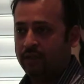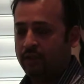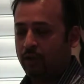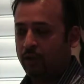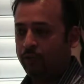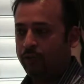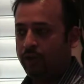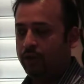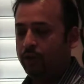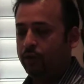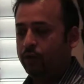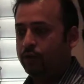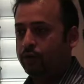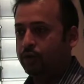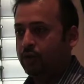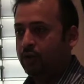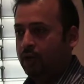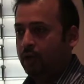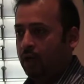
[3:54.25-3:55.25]
So we
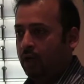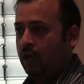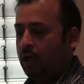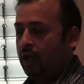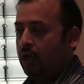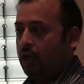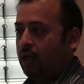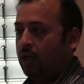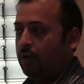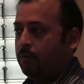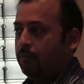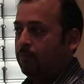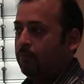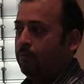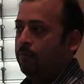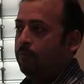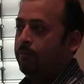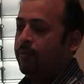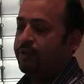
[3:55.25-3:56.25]
use
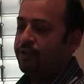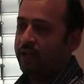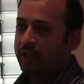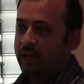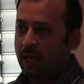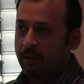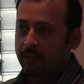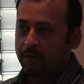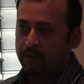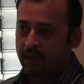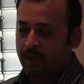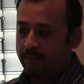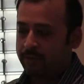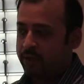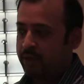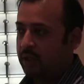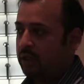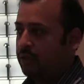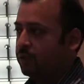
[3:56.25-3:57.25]
mesenchymal stem
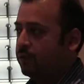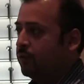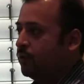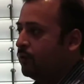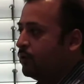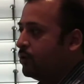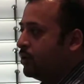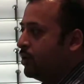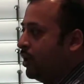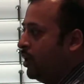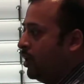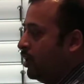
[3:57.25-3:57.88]
cells, we use